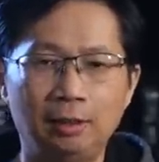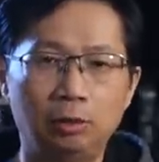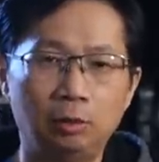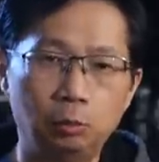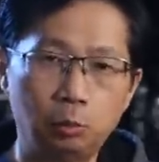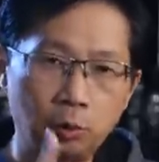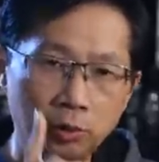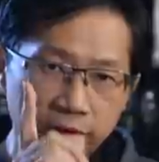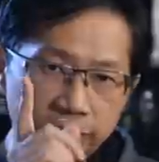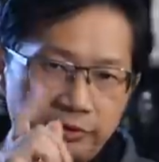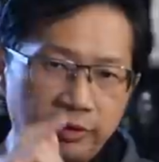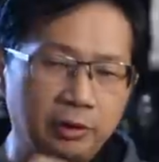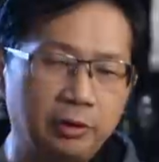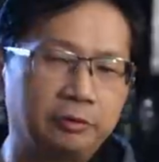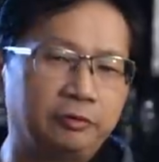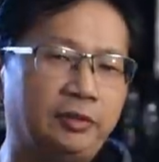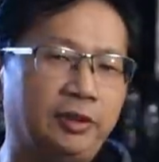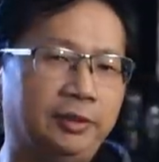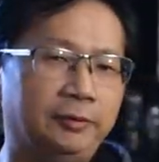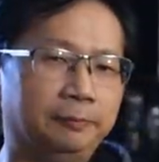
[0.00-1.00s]
One
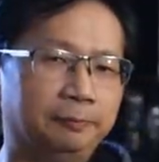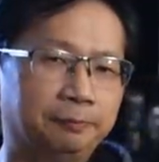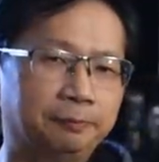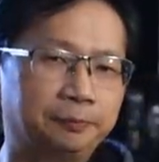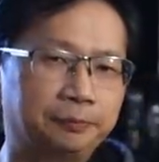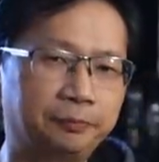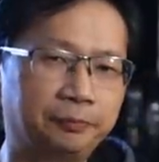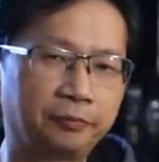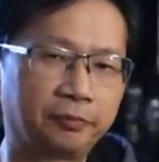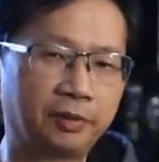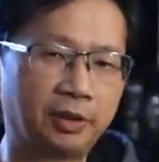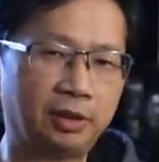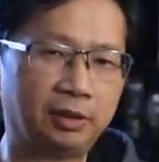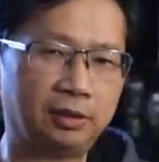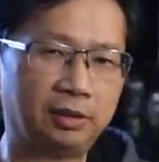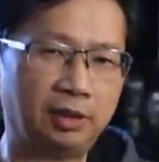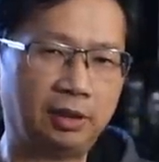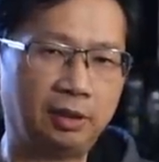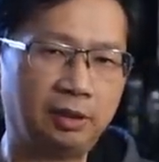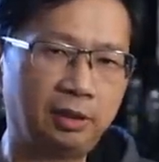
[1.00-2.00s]
final thing.
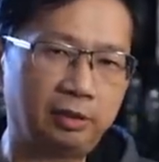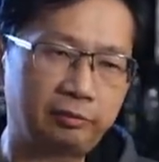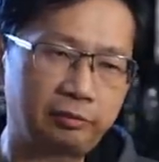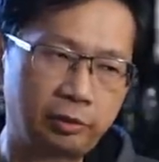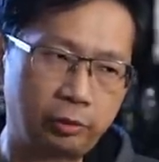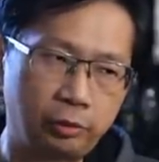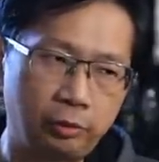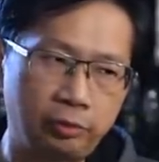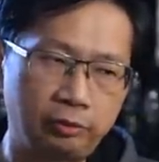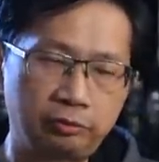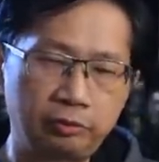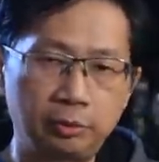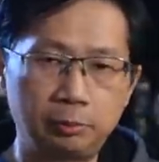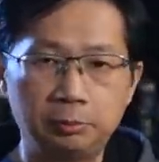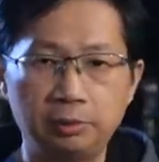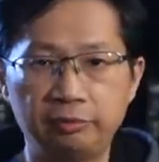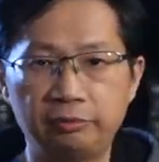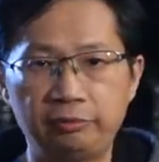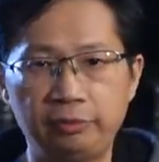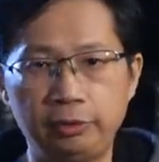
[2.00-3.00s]
I have heard
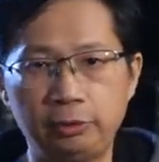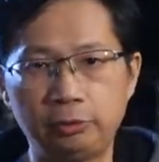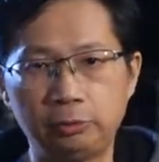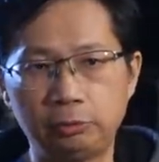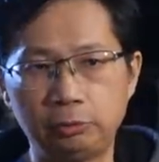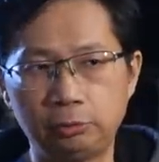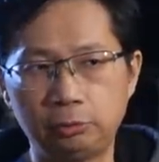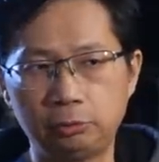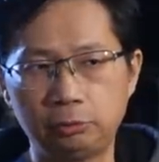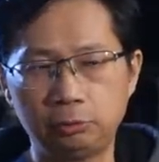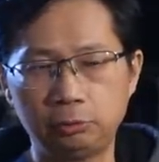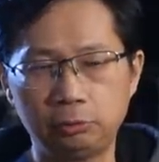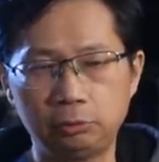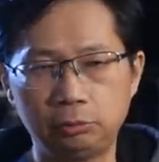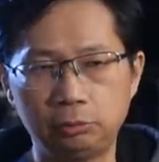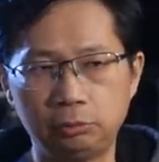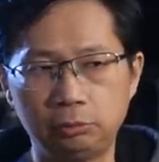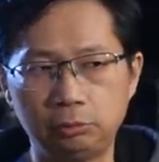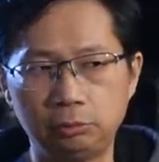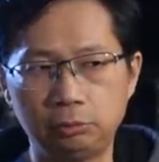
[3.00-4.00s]
from a
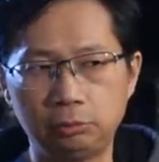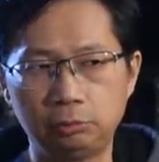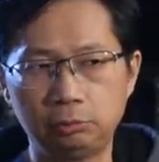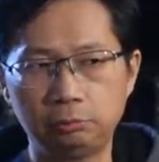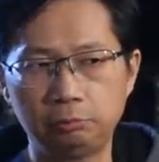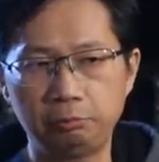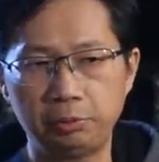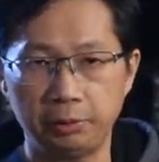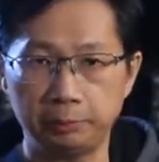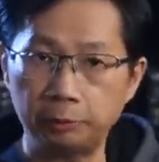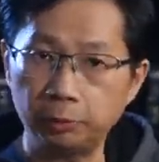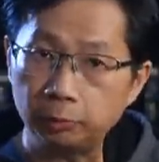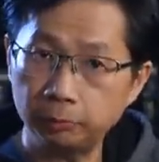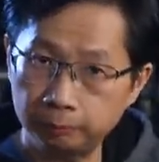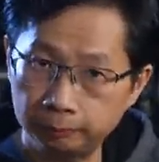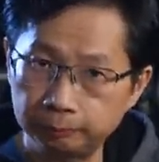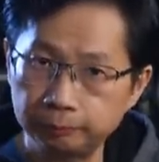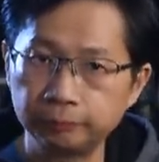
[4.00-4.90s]
few people